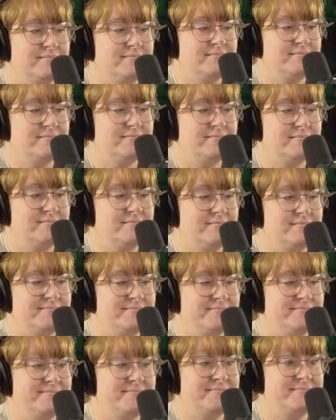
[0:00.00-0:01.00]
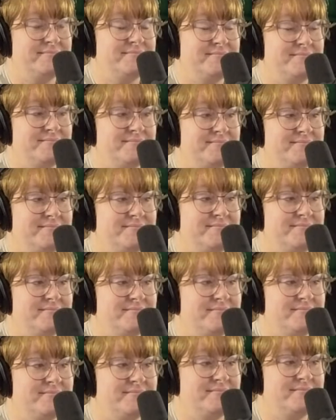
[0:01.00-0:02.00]

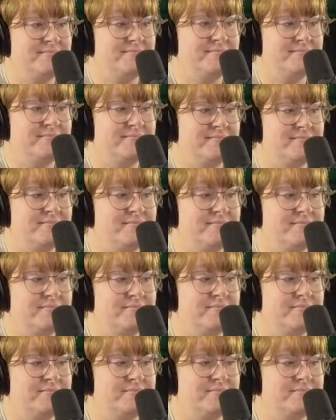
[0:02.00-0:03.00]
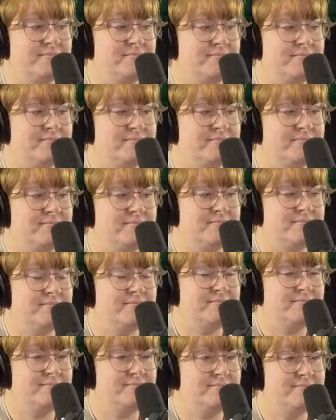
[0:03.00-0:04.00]

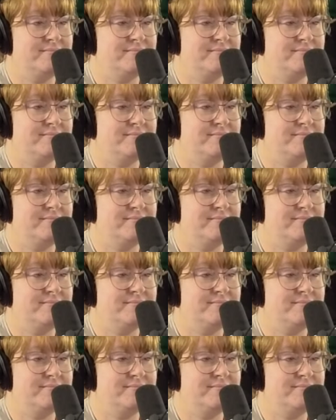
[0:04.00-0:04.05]
(silent)